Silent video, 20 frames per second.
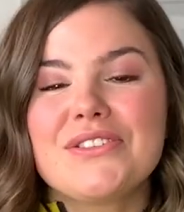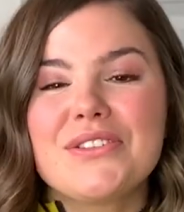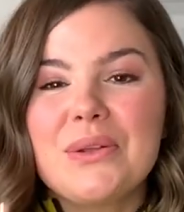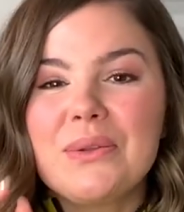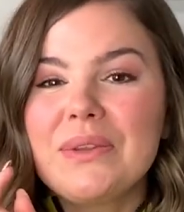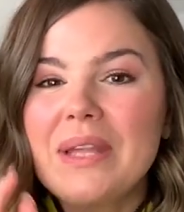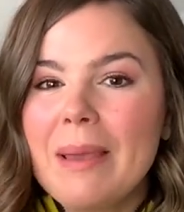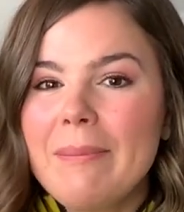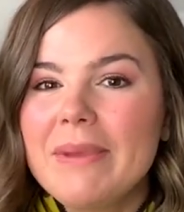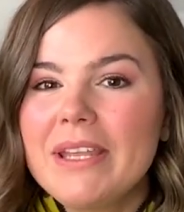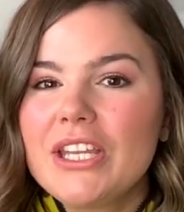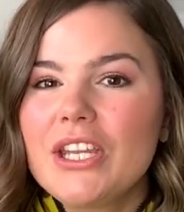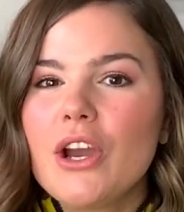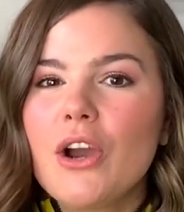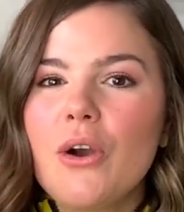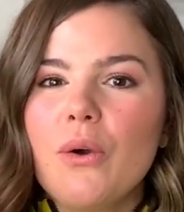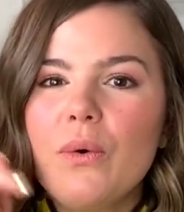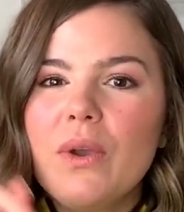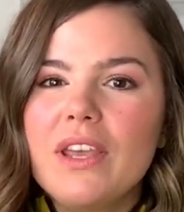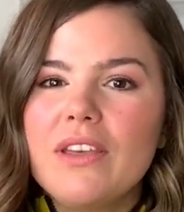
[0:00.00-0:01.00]
So let me
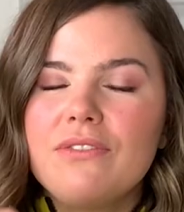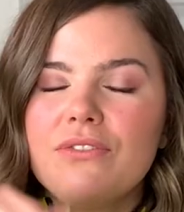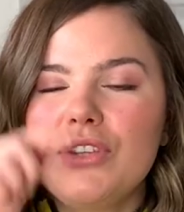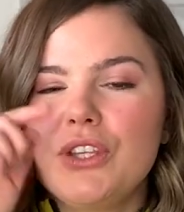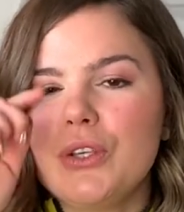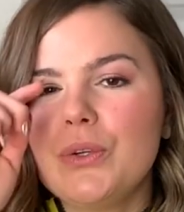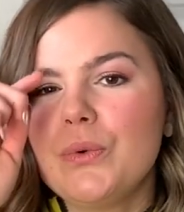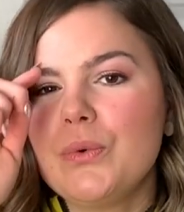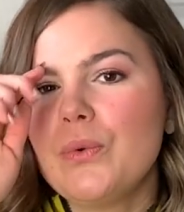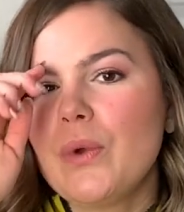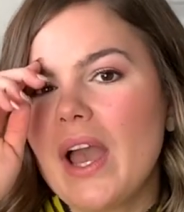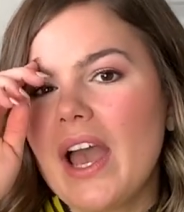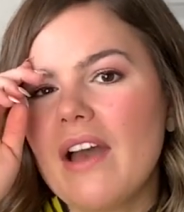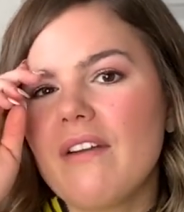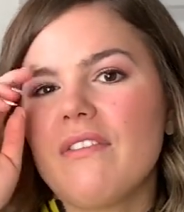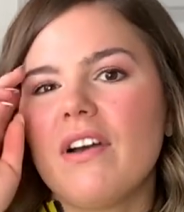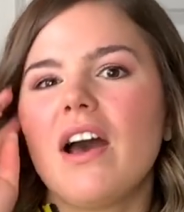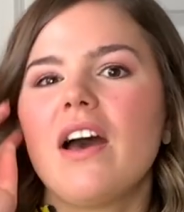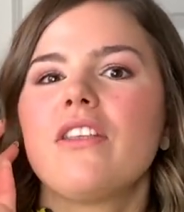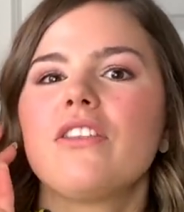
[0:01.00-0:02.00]
know if you
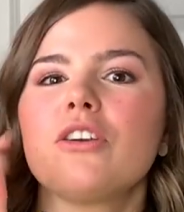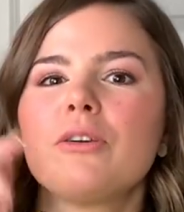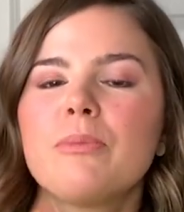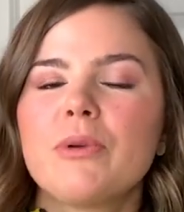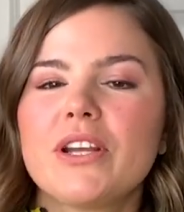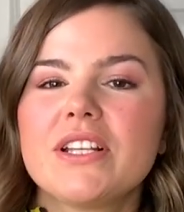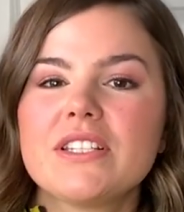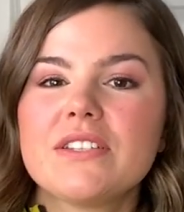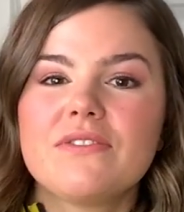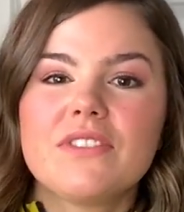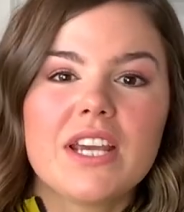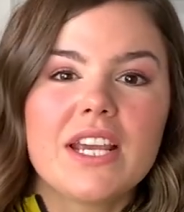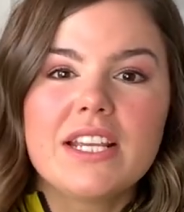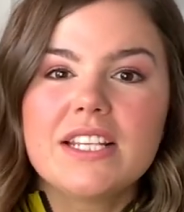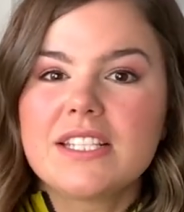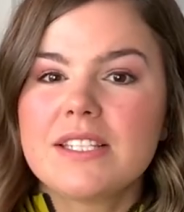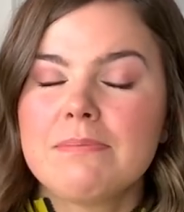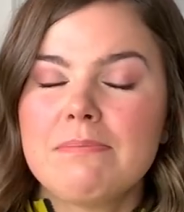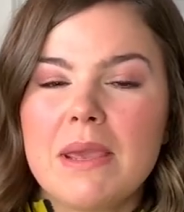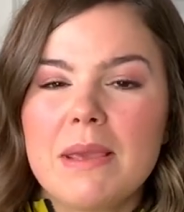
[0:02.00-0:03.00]
have other brands of
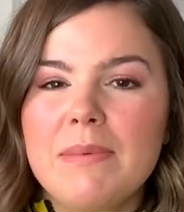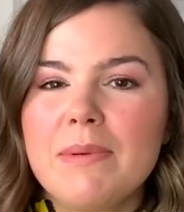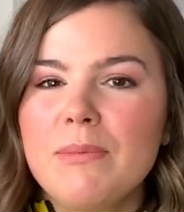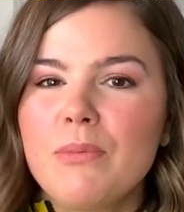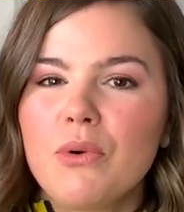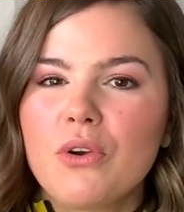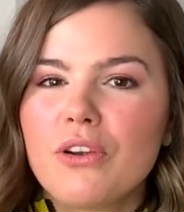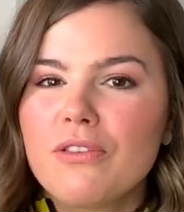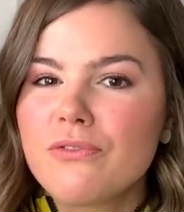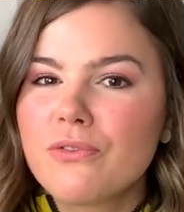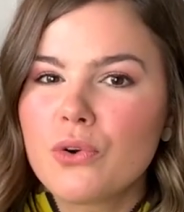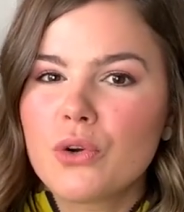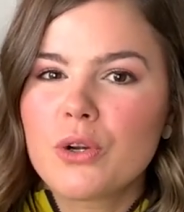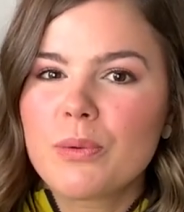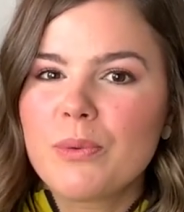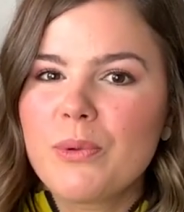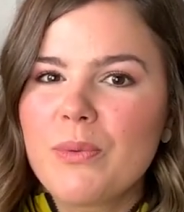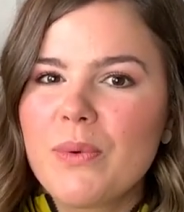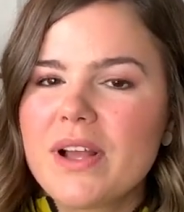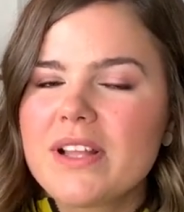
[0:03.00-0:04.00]
tights, maybe more
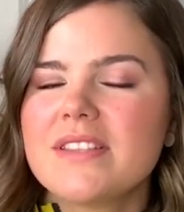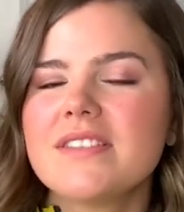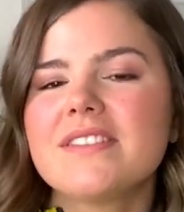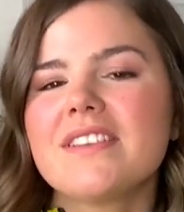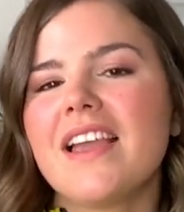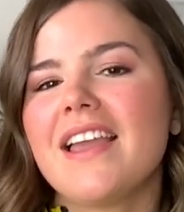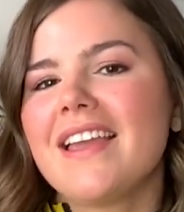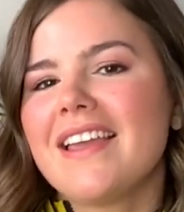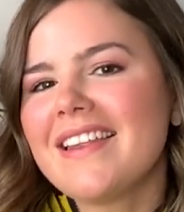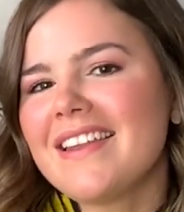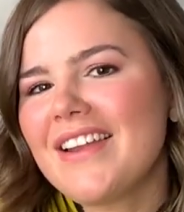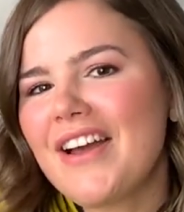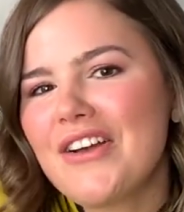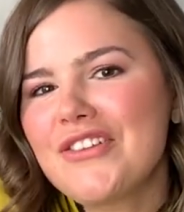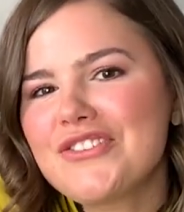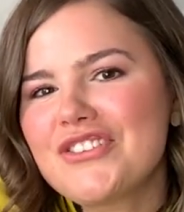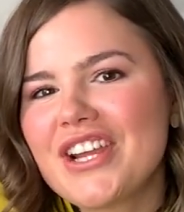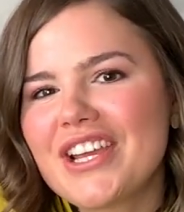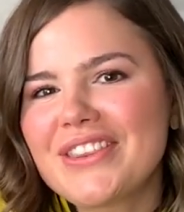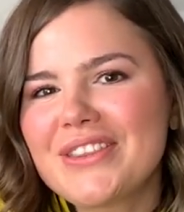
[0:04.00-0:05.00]
affordable ones, and
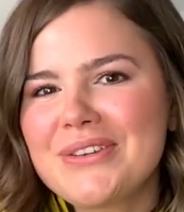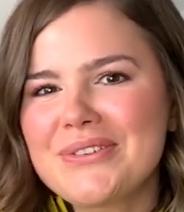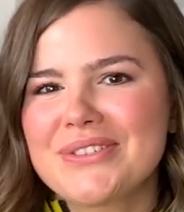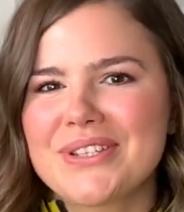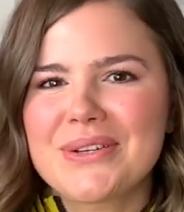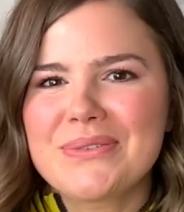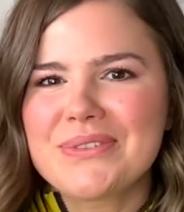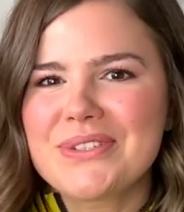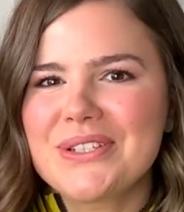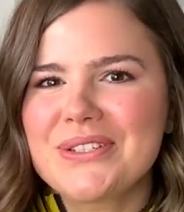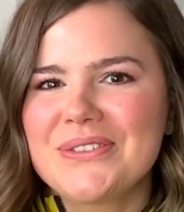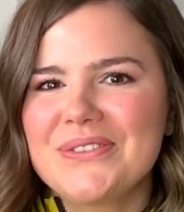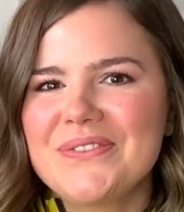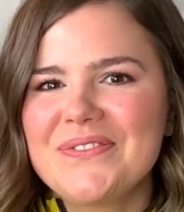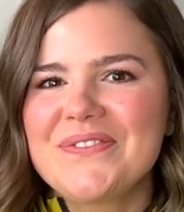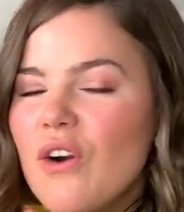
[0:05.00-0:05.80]
I'll check those out too.